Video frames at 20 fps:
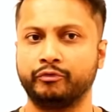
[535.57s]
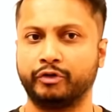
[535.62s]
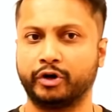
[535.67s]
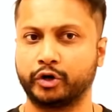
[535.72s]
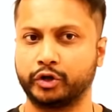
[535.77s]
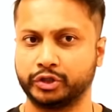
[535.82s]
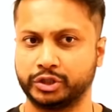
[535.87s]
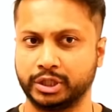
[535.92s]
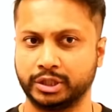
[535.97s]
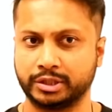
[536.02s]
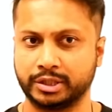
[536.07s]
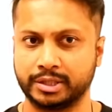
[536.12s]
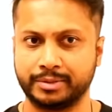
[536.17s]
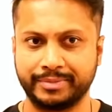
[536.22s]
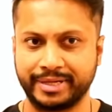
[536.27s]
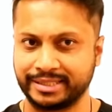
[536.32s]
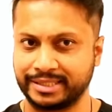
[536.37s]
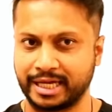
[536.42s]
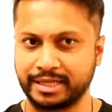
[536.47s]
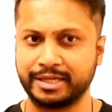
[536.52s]
for Cushing
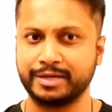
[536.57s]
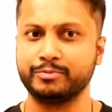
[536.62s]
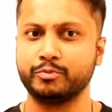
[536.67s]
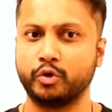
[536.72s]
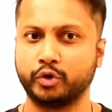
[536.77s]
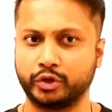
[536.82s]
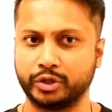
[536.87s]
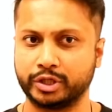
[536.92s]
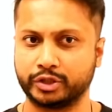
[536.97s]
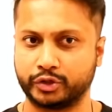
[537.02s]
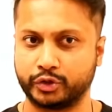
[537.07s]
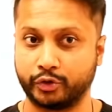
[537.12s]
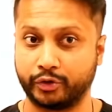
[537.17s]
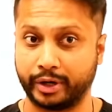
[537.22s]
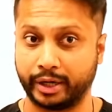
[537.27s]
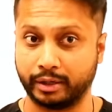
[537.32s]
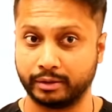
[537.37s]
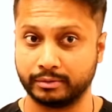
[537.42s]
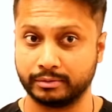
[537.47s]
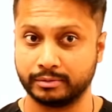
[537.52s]
syndrome. There's nothing more to the
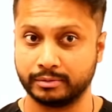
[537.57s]
story.